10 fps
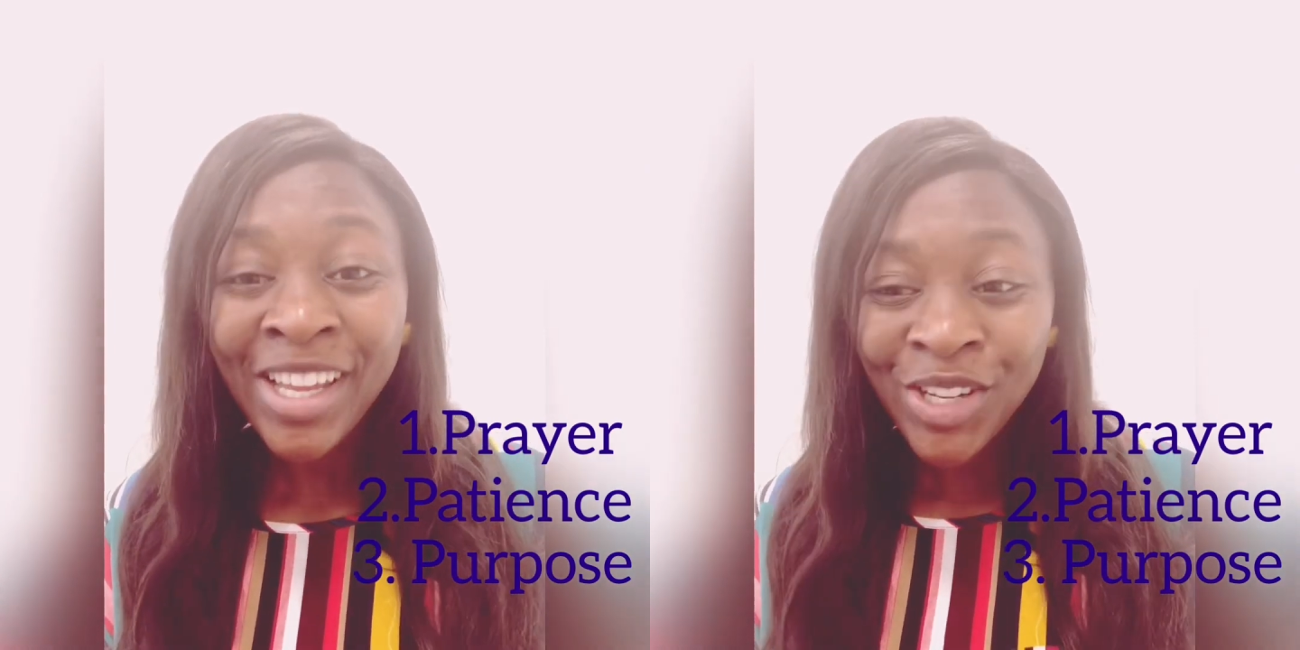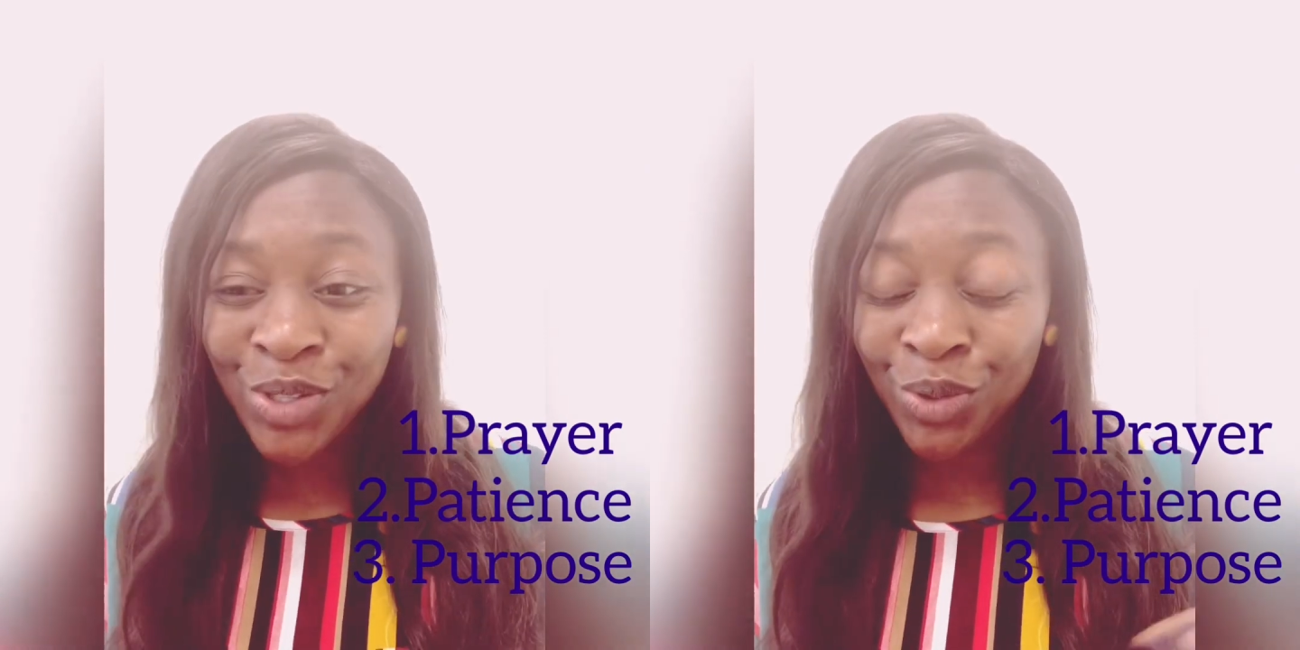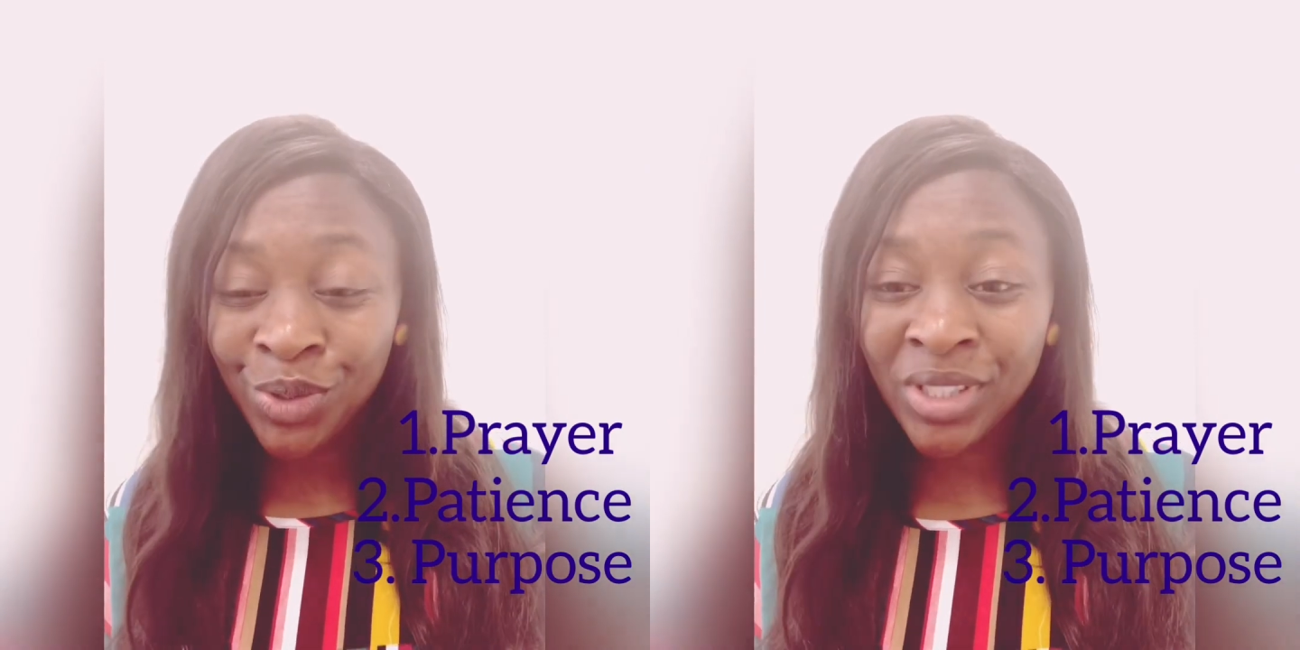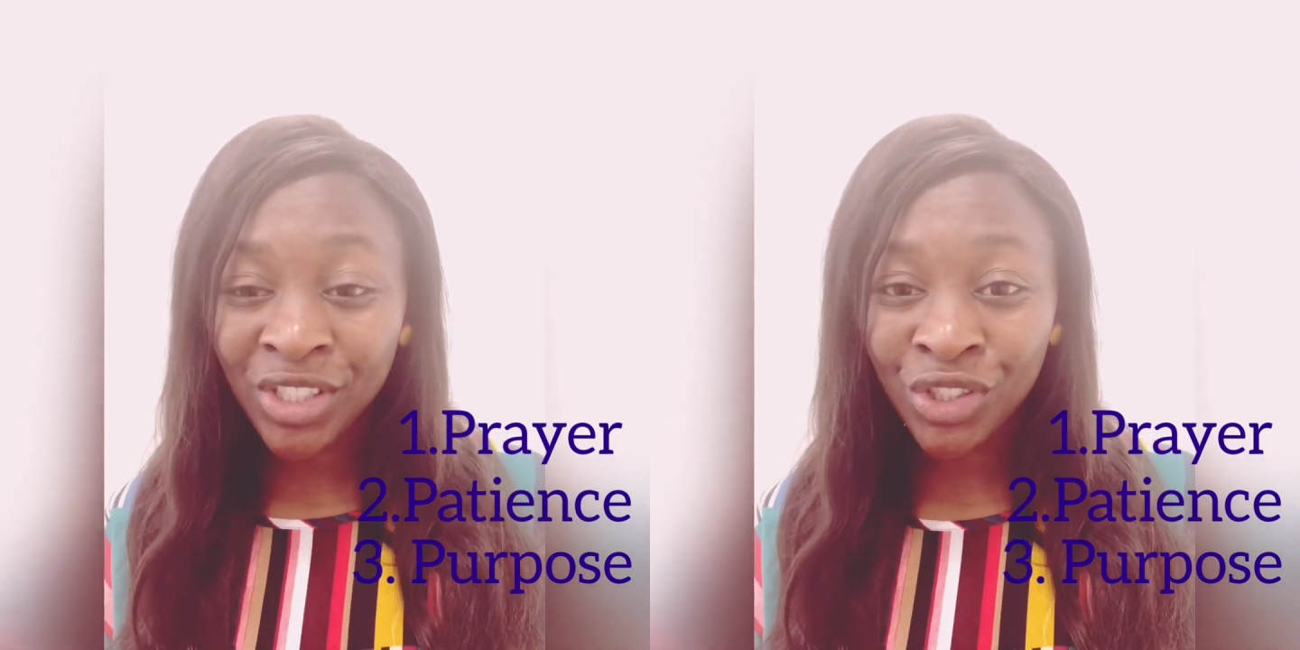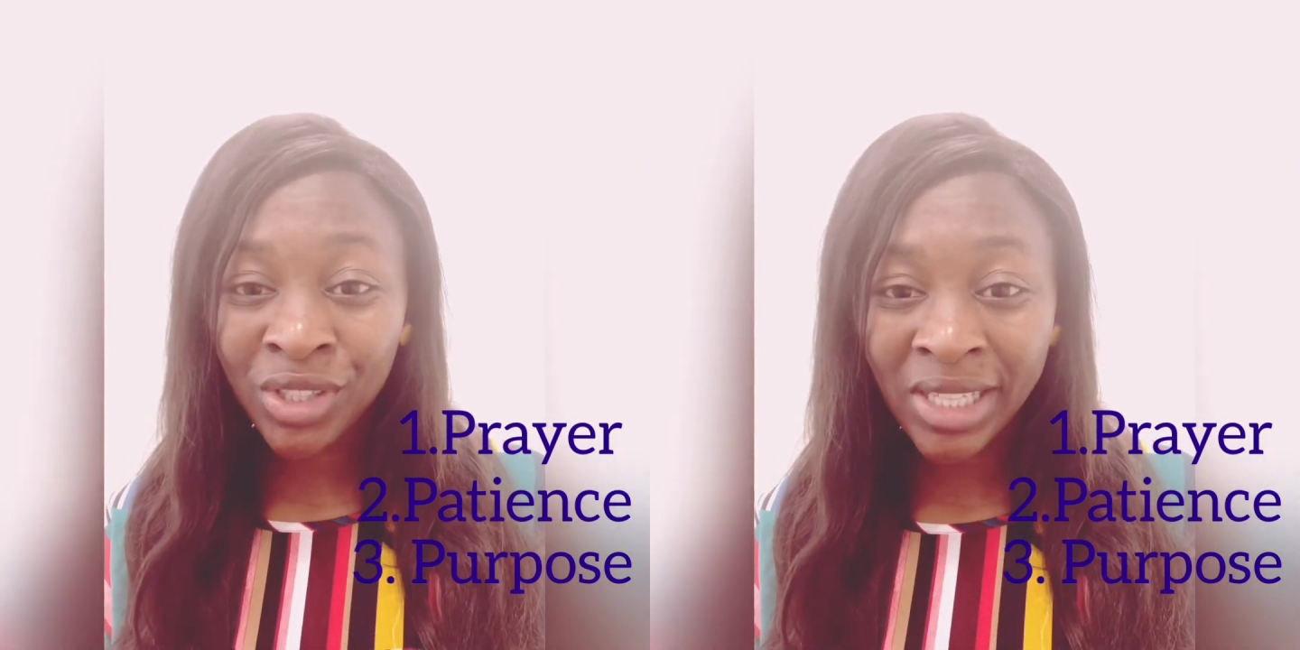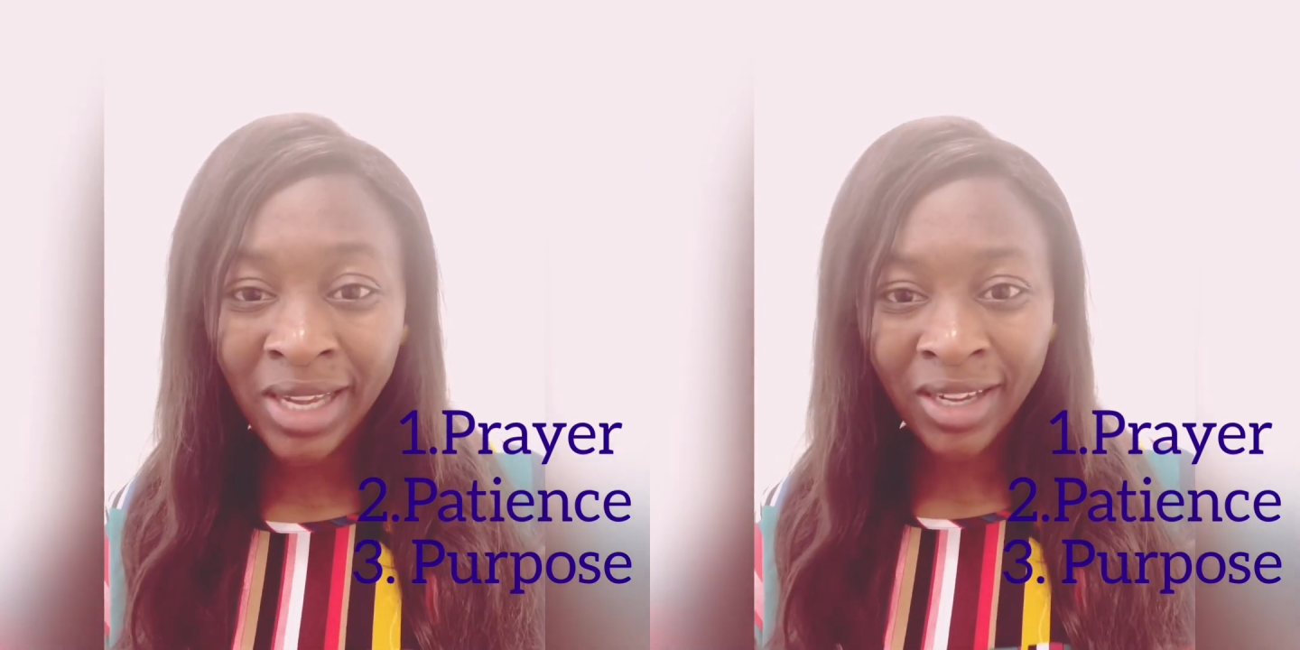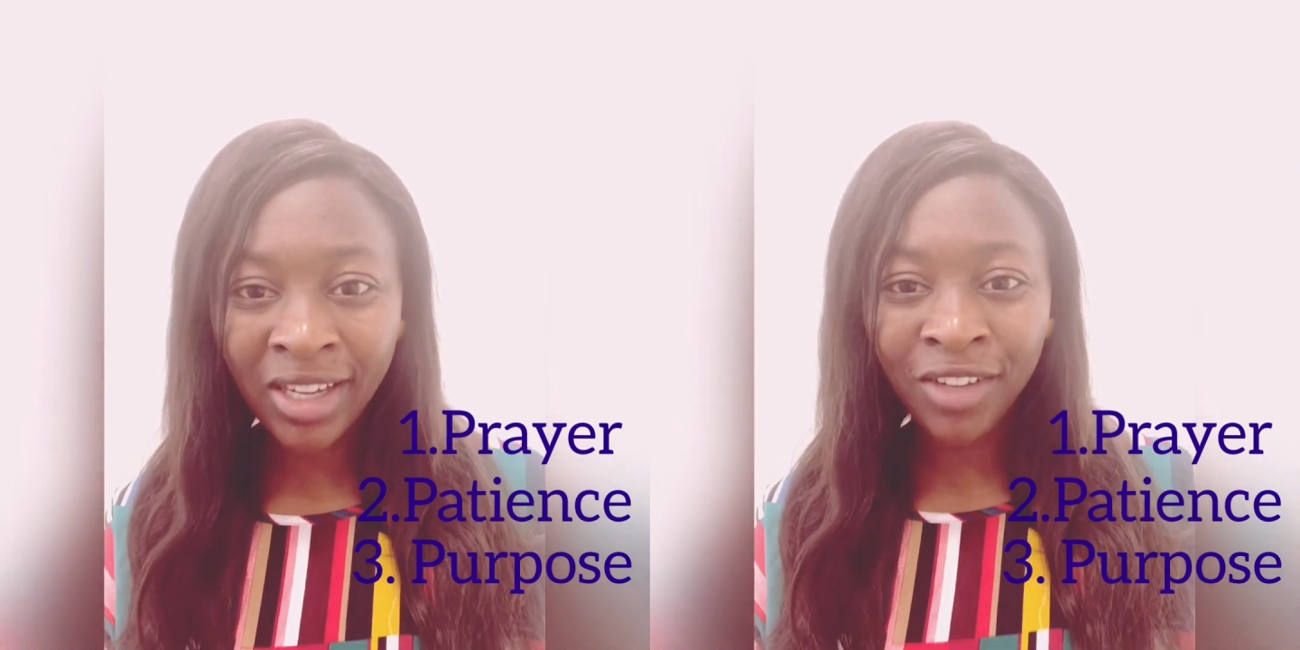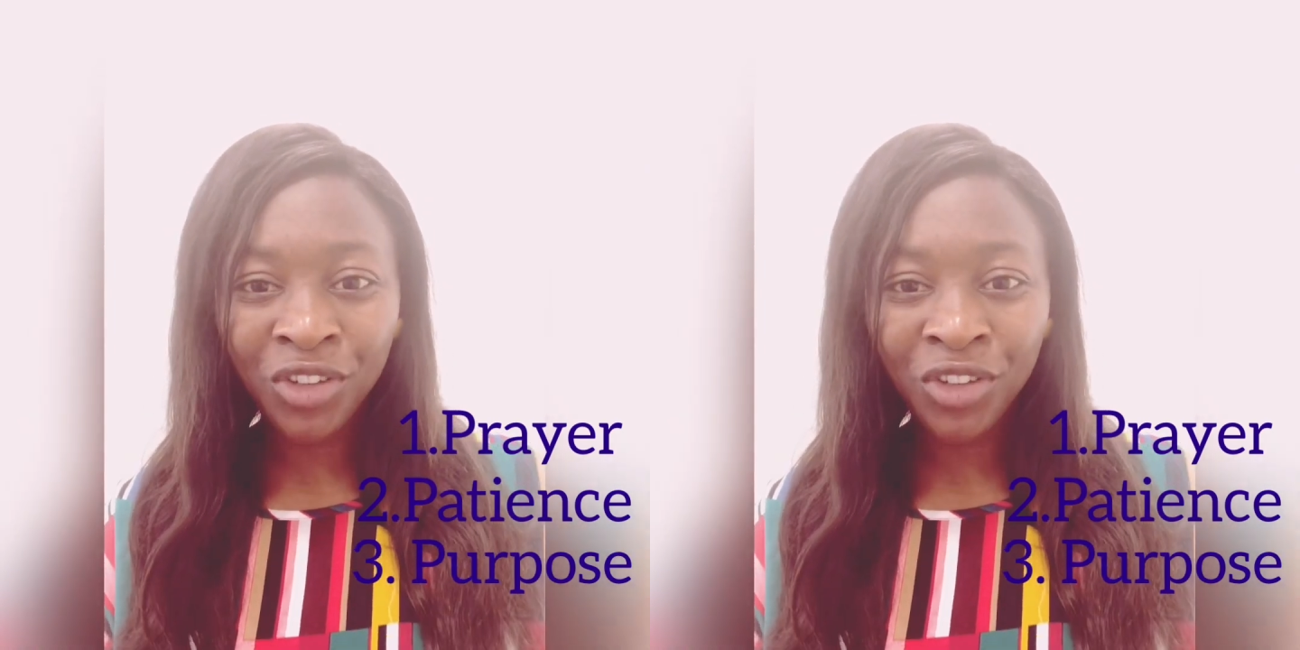So those are just a